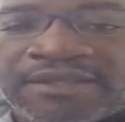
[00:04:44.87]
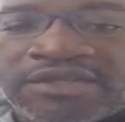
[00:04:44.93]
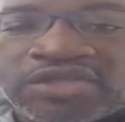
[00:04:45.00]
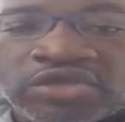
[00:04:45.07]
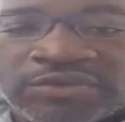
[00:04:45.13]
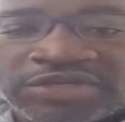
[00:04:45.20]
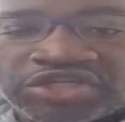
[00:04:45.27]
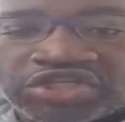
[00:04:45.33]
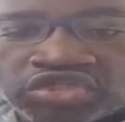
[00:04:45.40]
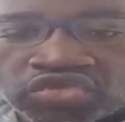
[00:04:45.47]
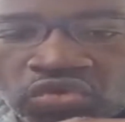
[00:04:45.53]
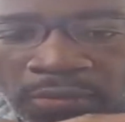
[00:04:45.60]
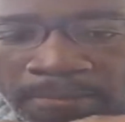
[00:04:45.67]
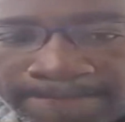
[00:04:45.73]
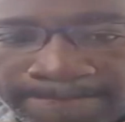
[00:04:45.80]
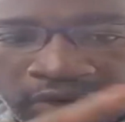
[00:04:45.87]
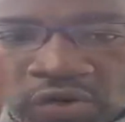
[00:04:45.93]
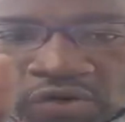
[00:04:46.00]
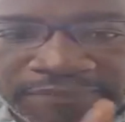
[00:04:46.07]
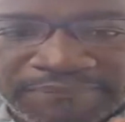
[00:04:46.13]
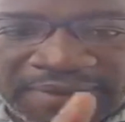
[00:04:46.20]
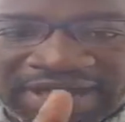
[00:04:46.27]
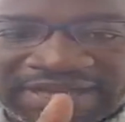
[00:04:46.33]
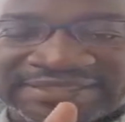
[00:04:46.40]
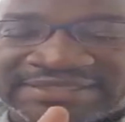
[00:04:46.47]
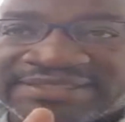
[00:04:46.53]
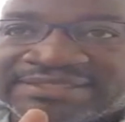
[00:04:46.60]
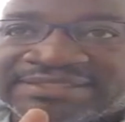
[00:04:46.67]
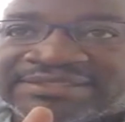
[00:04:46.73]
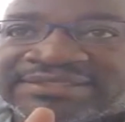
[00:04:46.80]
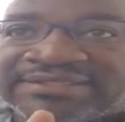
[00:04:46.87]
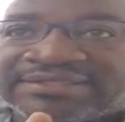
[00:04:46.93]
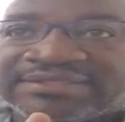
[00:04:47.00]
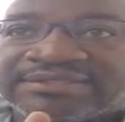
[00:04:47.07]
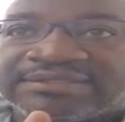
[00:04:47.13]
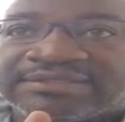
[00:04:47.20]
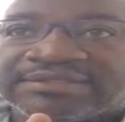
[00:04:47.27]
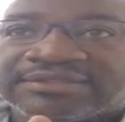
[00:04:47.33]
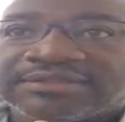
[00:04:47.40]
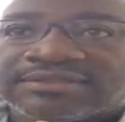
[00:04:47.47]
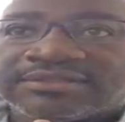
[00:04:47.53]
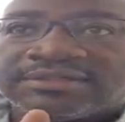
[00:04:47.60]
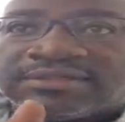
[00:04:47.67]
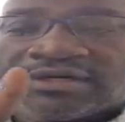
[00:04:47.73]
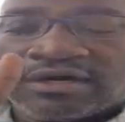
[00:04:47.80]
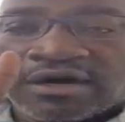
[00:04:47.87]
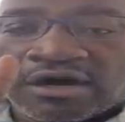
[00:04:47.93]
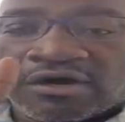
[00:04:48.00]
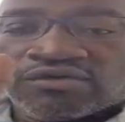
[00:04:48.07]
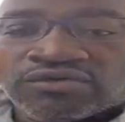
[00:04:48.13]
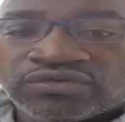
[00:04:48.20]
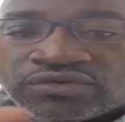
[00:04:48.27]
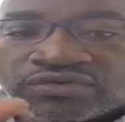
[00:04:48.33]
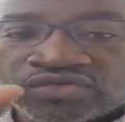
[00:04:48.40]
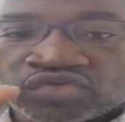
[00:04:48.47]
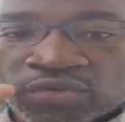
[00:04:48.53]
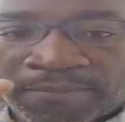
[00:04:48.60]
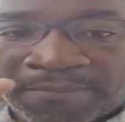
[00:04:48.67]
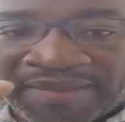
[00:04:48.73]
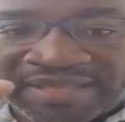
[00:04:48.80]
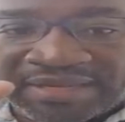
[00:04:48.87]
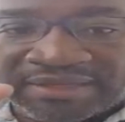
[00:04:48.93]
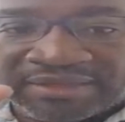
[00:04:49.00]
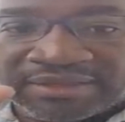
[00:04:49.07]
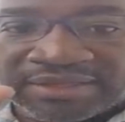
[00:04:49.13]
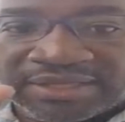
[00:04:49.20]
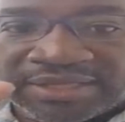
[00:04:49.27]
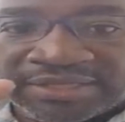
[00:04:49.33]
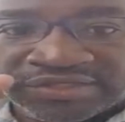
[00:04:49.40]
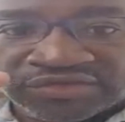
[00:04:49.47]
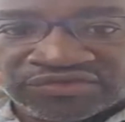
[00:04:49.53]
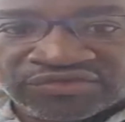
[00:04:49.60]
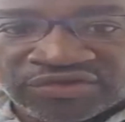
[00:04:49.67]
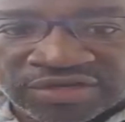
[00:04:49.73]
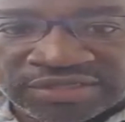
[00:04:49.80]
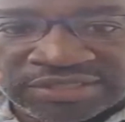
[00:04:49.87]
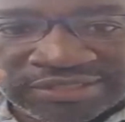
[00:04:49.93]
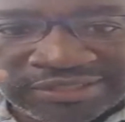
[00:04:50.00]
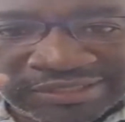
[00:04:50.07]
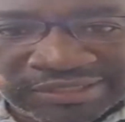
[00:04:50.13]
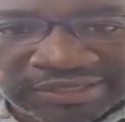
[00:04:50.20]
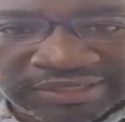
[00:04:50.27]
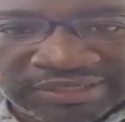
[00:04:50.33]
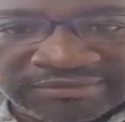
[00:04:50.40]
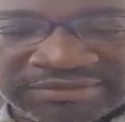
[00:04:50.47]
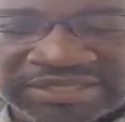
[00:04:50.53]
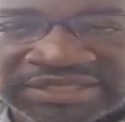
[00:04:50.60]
You will show both parties how to build a strong economy.